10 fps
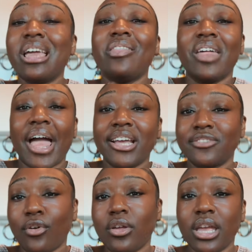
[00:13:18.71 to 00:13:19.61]
that I
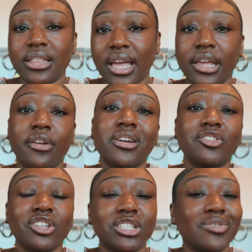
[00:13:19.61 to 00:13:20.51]
exfoliate that area
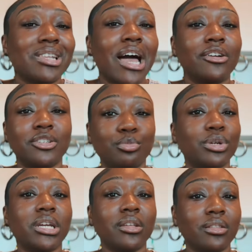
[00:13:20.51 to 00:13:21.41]
just to allow it to
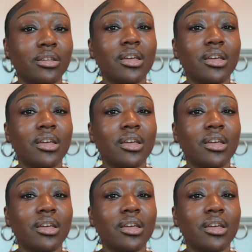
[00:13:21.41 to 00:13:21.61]
breathe.